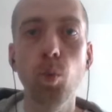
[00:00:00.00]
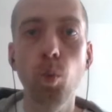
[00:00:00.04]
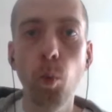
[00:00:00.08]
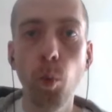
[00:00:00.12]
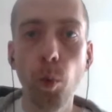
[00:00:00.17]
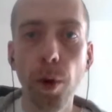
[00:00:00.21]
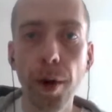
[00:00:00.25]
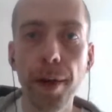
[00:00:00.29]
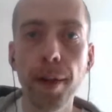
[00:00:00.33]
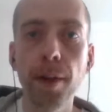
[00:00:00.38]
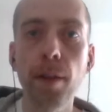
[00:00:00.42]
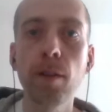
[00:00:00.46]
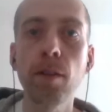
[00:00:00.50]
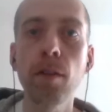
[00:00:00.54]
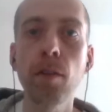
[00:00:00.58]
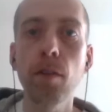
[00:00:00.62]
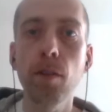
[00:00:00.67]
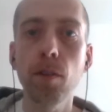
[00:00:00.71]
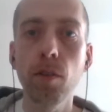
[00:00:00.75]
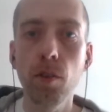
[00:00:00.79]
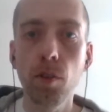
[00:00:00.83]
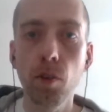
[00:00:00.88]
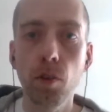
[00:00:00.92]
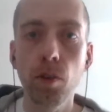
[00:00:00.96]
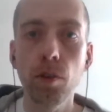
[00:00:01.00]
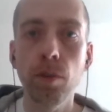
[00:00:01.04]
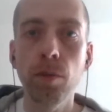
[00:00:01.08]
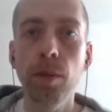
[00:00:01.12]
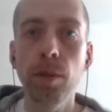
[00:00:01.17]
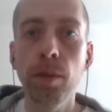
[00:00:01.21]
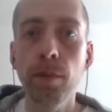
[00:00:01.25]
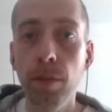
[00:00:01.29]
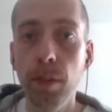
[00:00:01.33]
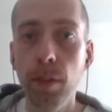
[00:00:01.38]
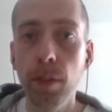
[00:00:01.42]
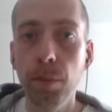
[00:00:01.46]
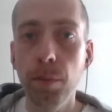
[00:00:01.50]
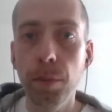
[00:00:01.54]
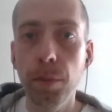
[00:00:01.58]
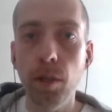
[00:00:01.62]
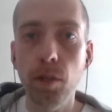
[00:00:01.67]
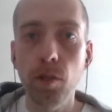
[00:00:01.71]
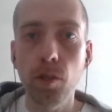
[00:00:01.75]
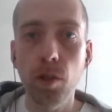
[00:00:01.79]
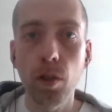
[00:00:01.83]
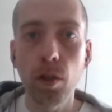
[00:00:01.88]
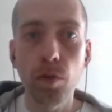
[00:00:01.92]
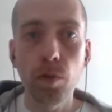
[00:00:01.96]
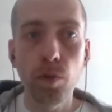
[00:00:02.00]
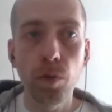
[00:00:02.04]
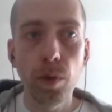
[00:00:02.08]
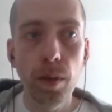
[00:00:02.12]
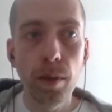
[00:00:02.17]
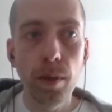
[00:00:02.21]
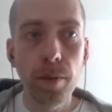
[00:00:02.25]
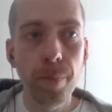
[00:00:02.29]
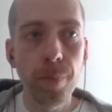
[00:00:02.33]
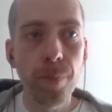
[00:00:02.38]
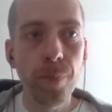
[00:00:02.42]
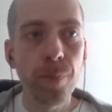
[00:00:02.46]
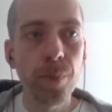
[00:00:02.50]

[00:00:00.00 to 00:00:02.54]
when you're developing software.